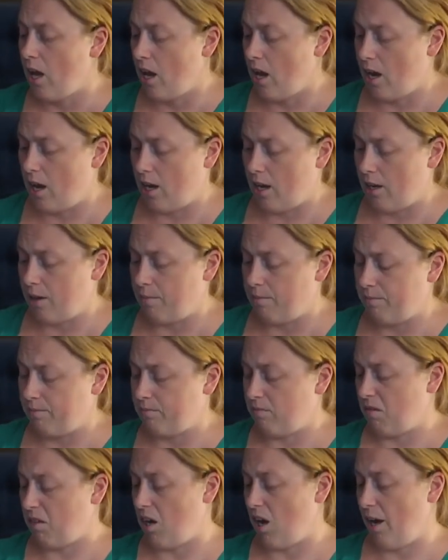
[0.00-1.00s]

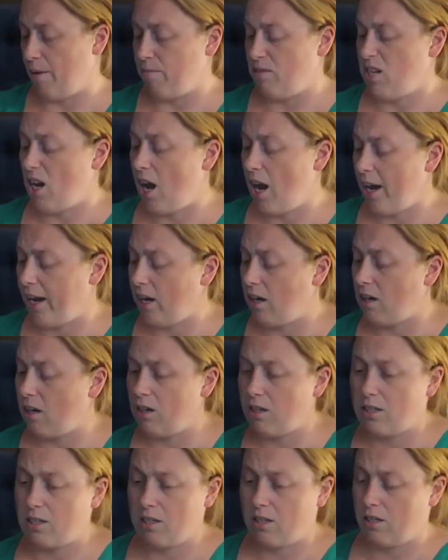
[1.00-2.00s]
I'm
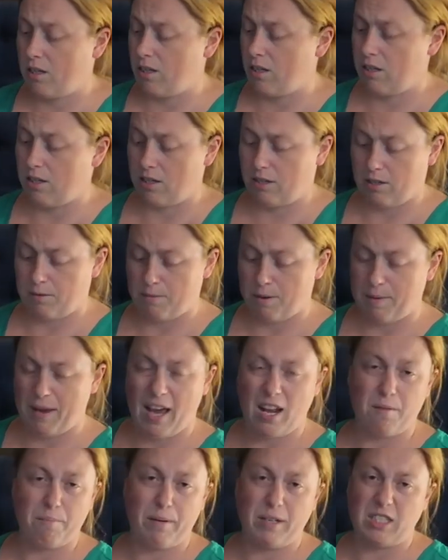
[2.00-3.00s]
tired, maybe
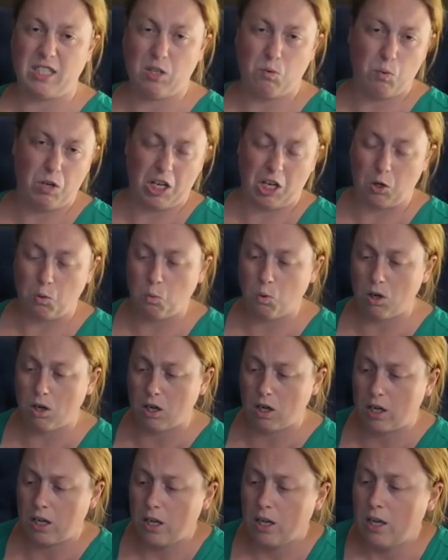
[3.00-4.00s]
had a busy week at
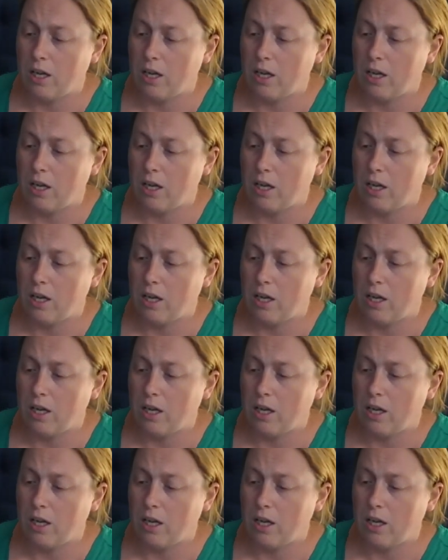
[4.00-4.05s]
work.